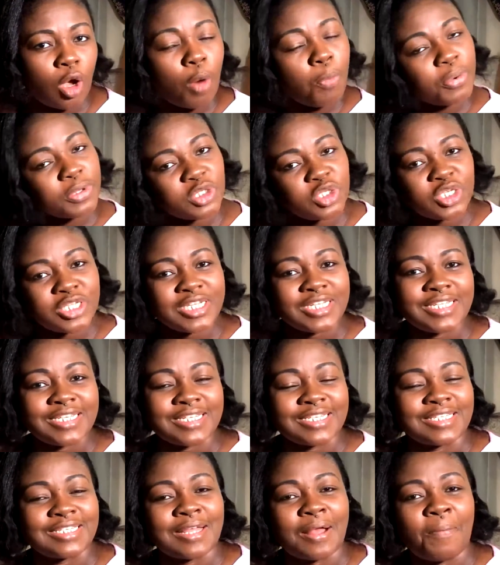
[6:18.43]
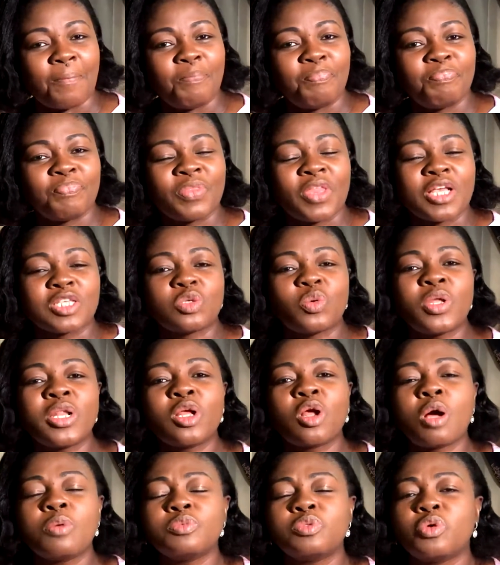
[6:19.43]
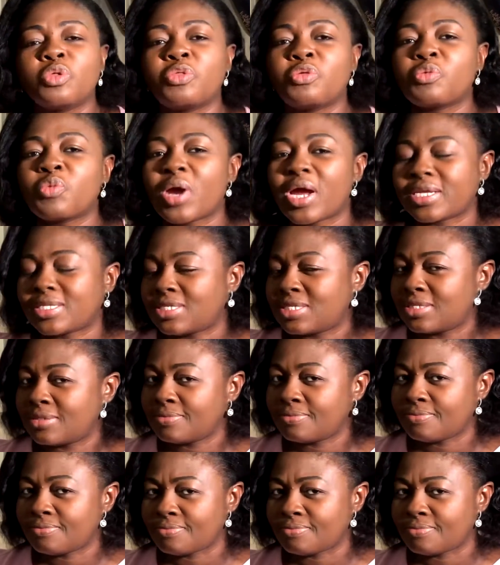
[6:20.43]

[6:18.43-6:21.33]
opportunities. So when it comes to threats,